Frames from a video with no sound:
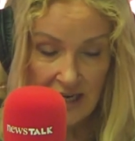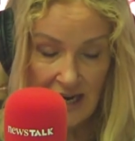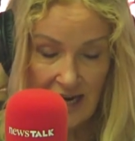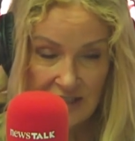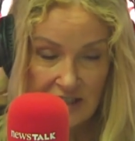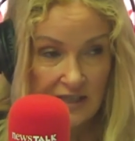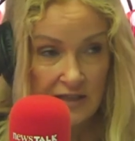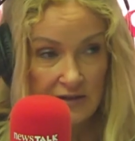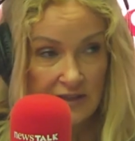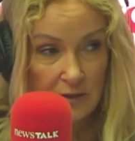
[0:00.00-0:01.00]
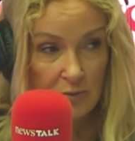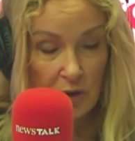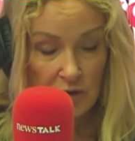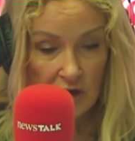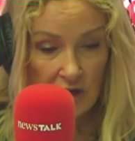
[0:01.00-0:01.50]
And she said there is some
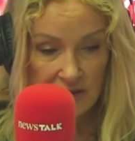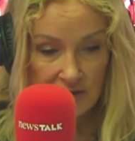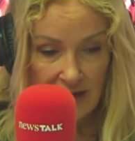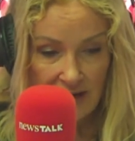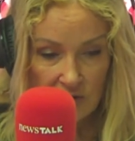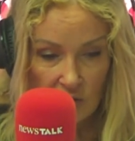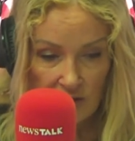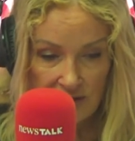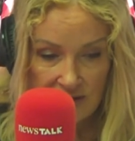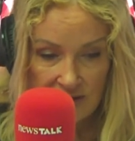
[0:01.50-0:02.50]
protocols around all of this.